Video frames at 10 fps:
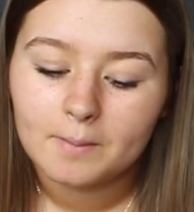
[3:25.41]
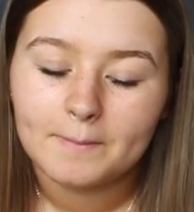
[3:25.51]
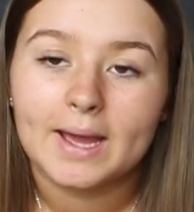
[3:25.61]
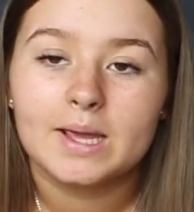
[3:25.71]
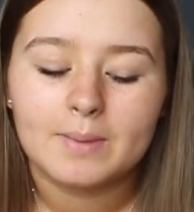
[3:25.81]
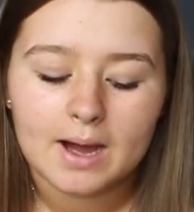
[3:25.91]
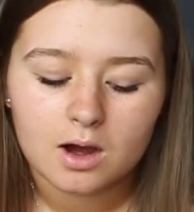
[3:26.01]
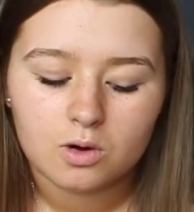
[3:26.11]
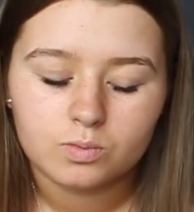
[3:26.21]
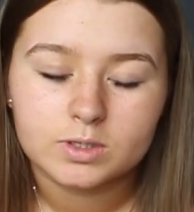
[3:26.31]

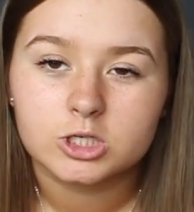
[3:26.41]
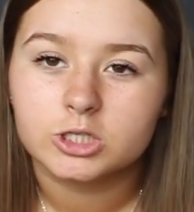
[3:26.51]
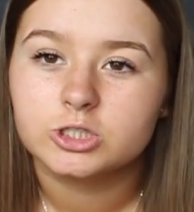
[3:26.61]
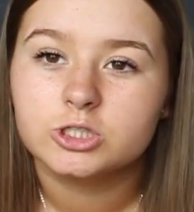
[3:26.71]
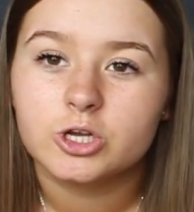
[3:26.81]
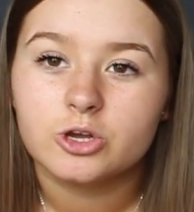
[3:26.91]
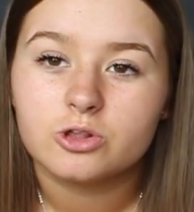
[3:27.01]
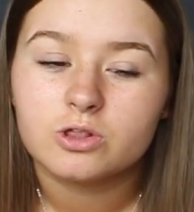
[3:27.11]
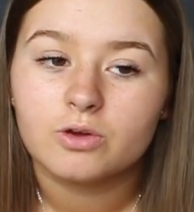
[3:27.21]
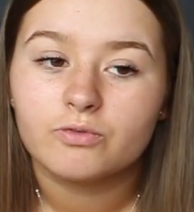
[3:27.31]
PayPal, which I just
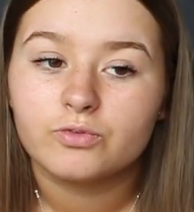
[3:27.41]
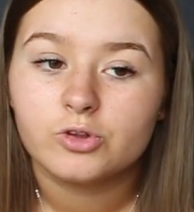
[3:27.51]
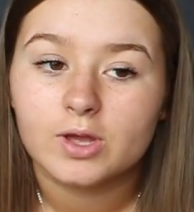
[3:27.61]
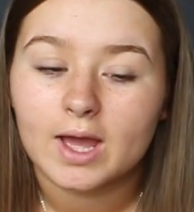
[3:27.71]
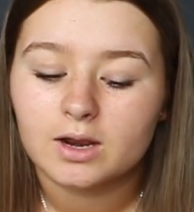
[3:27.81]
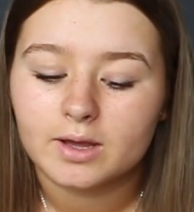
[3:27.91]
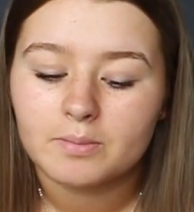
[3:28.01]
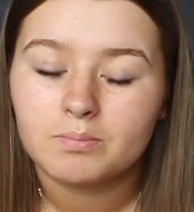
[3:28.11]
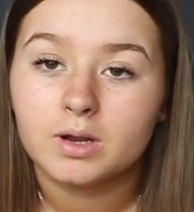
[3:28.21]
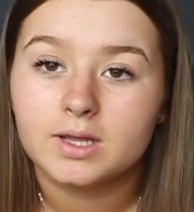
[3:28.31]
use to get like
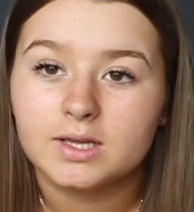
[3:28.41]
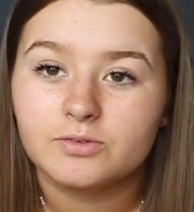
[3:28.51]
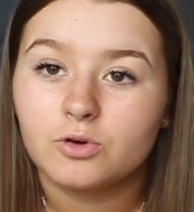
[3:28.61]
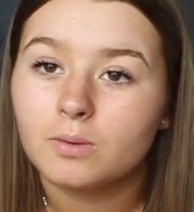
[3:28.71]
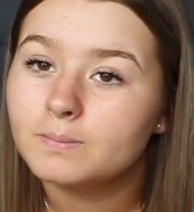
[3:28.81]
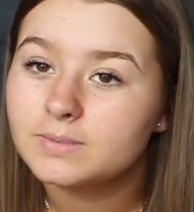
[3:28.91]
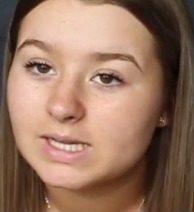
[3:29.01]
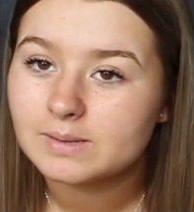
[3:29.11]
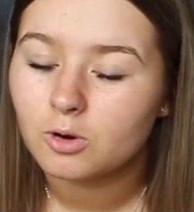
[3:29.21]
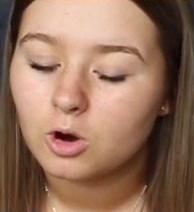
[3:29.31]
money from
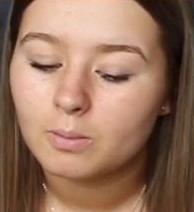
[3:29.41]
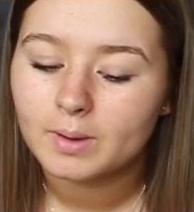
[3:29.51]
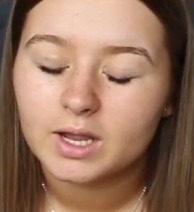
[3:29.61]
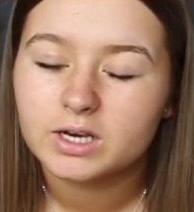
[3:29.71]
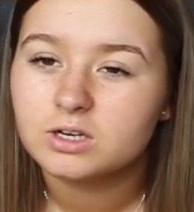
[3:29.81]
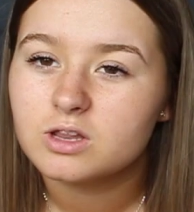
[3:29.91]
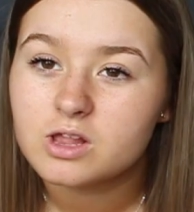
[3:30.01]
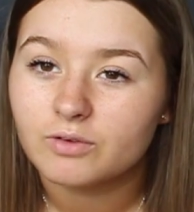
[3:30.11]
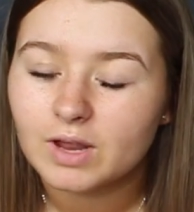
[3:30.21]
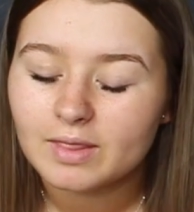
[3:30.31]
Depop and
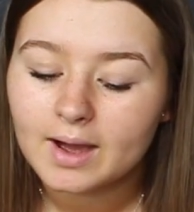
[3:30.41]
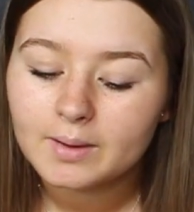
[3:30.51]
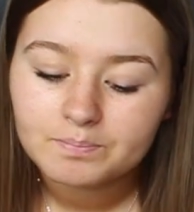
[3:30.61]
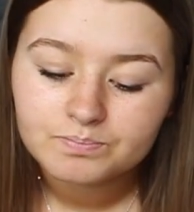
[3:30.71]
stuff like that.